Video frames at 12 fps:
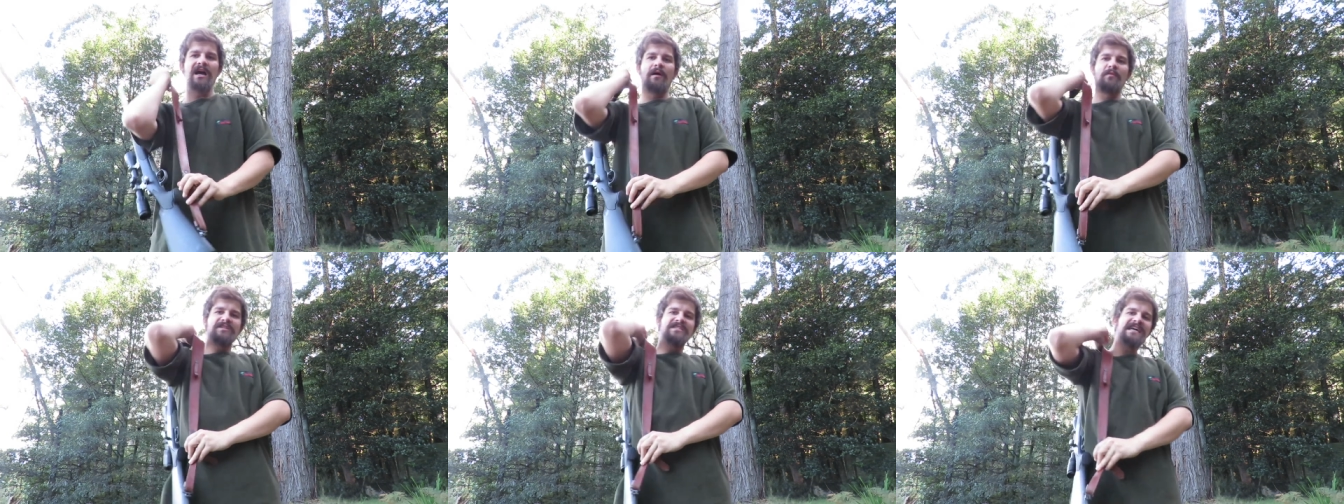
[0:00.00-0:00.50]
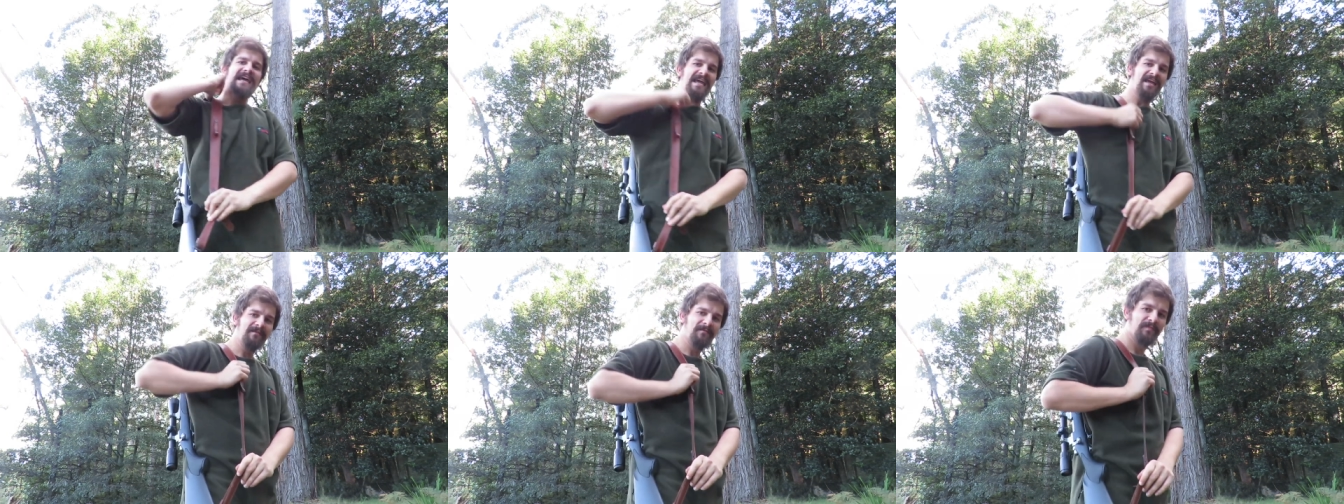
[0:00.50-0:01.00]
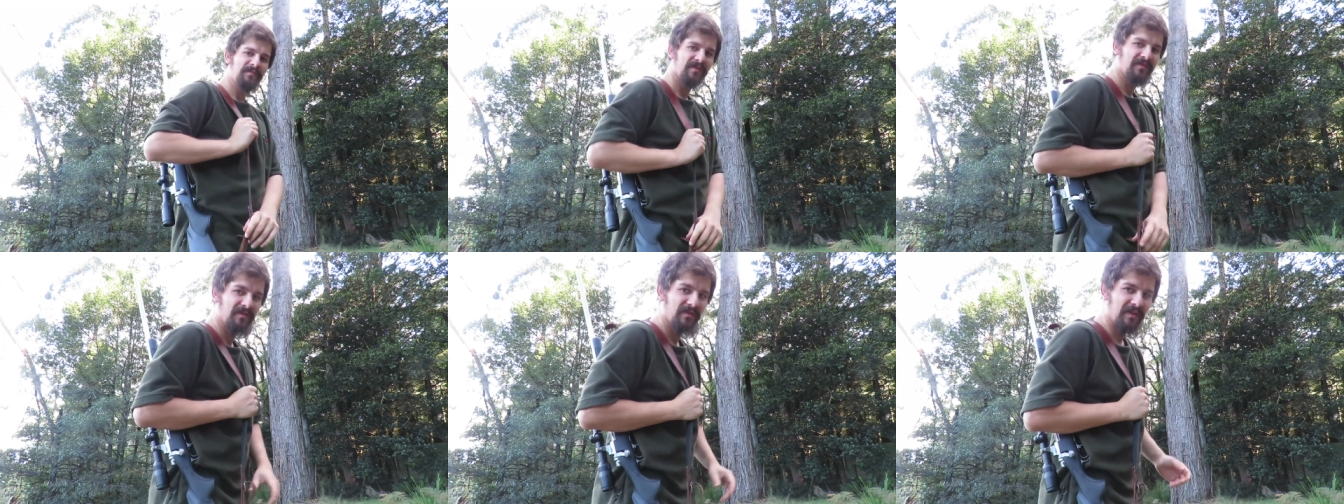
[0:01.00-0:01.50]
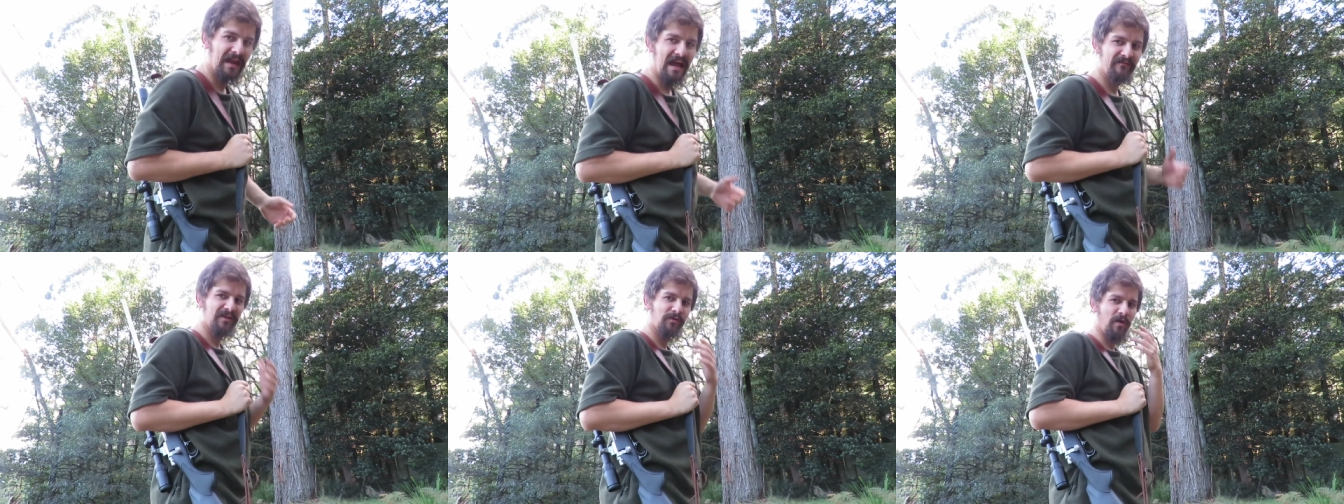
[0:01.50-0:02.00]
I'm not saying that
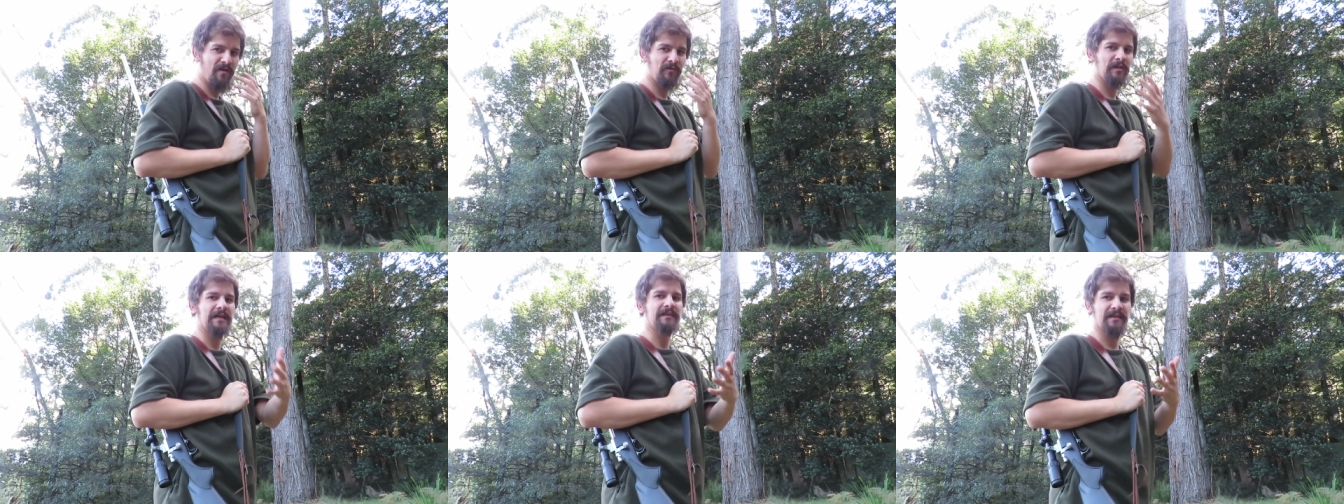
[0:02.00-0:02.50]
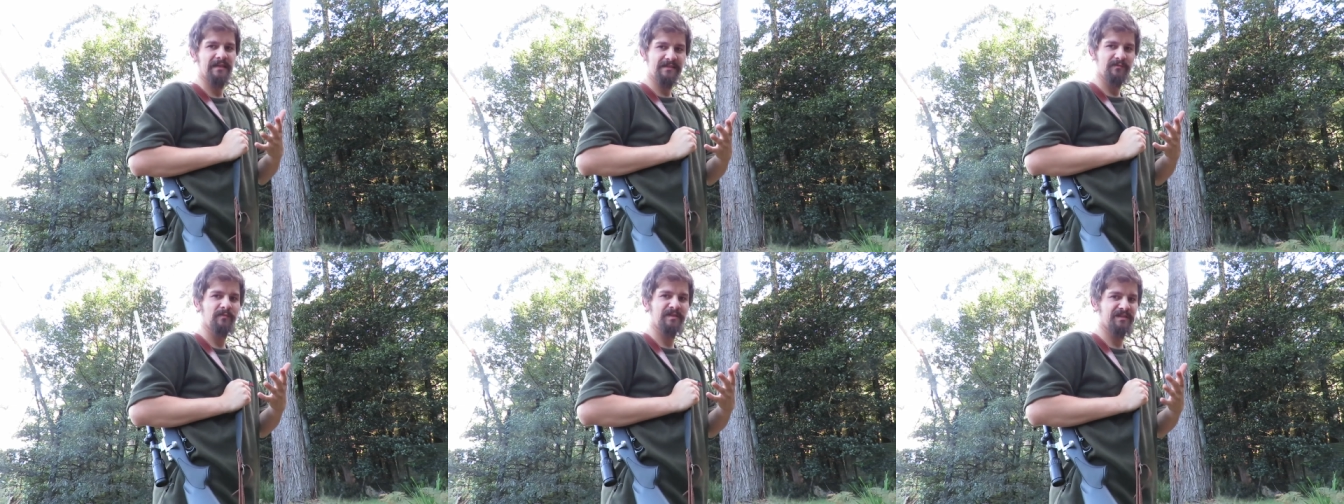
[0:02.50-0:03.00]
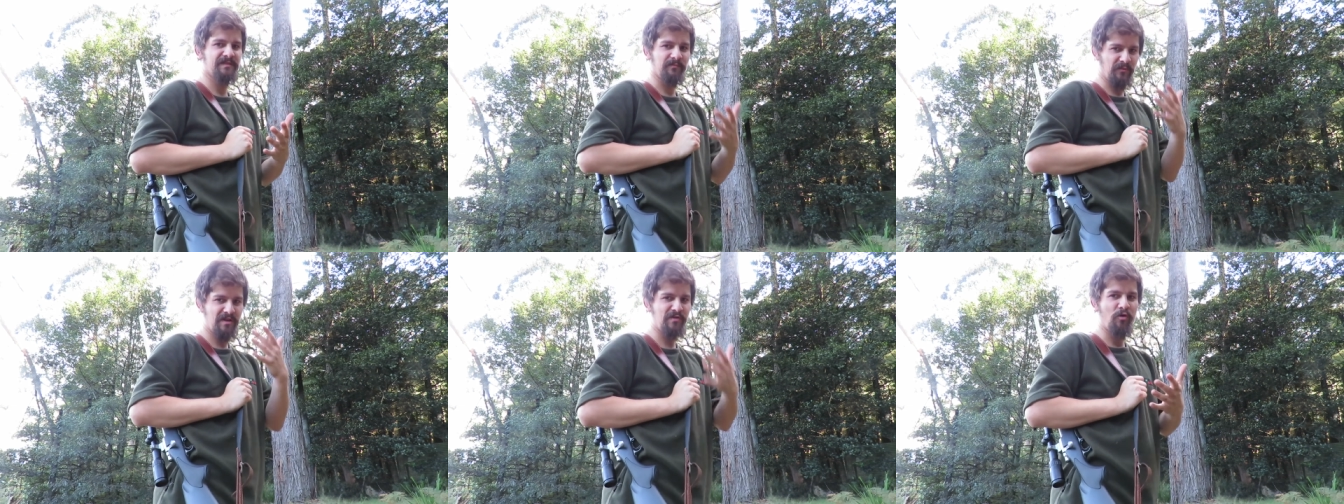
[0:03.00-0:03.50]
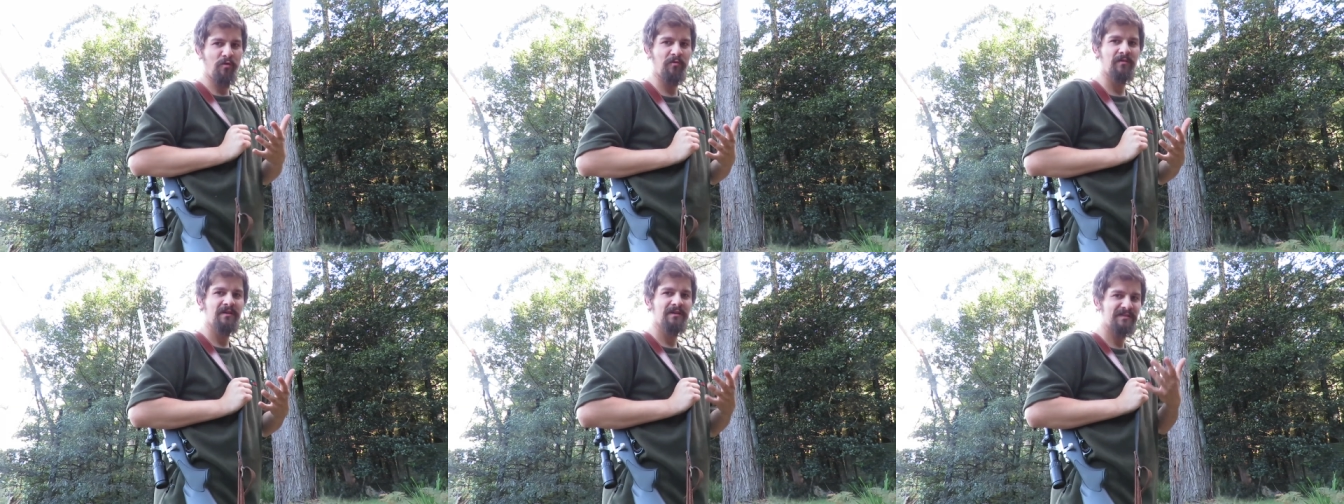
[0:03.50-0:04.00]
having a rifle like this, which is pretty
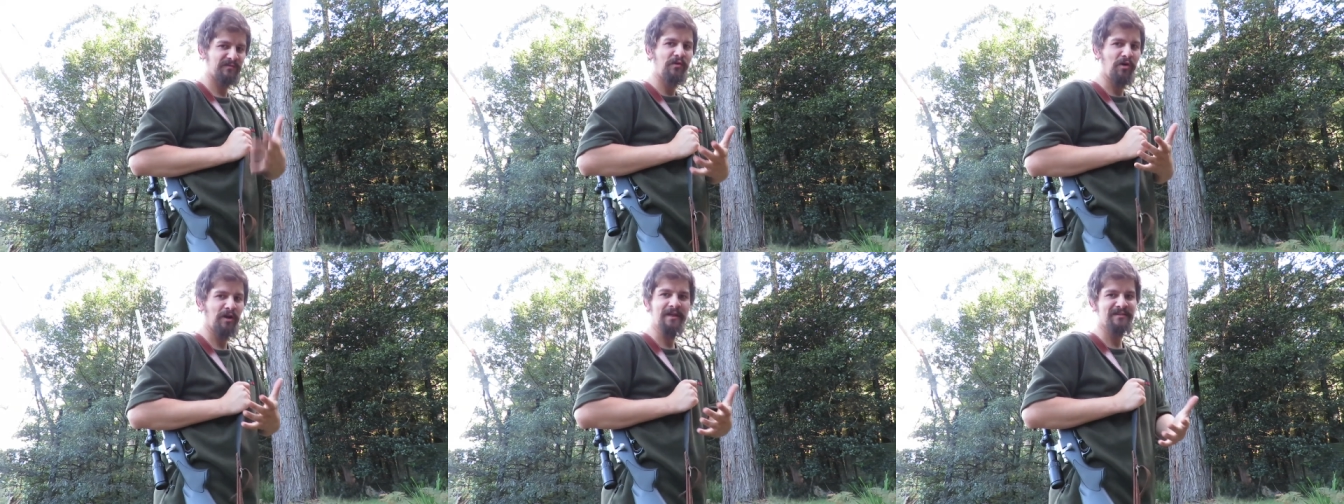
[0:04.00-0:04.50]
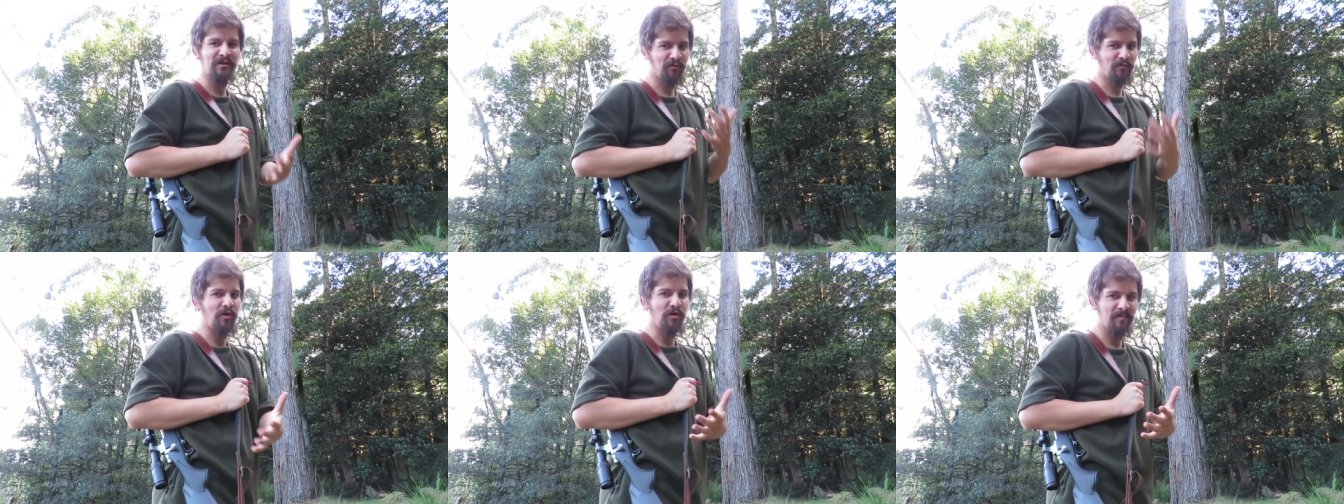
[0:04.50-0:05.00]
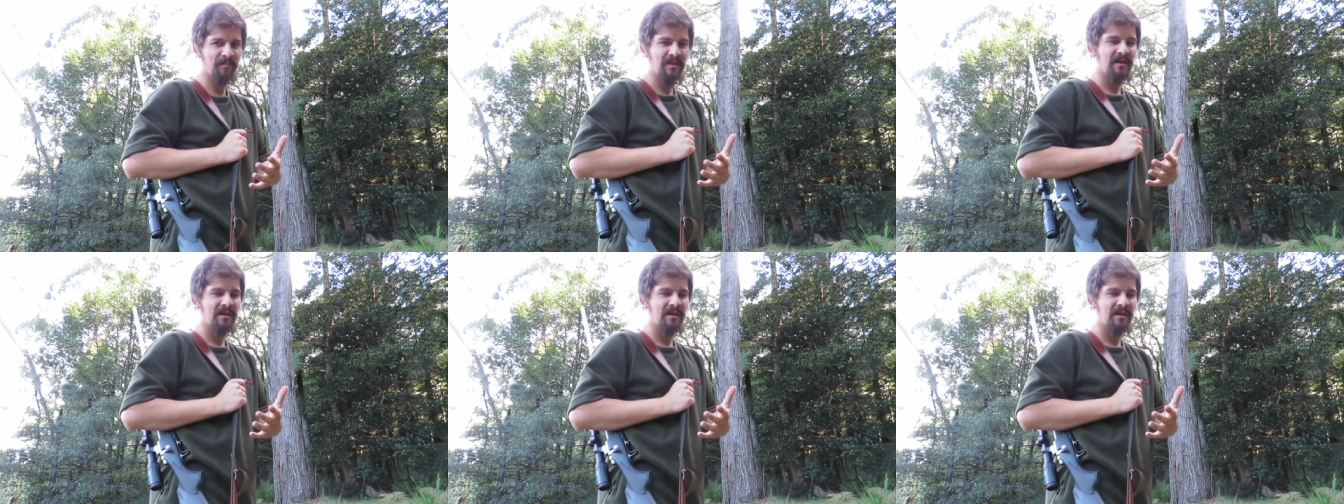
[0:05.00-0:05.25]
normal, is wrong. It's not wrong.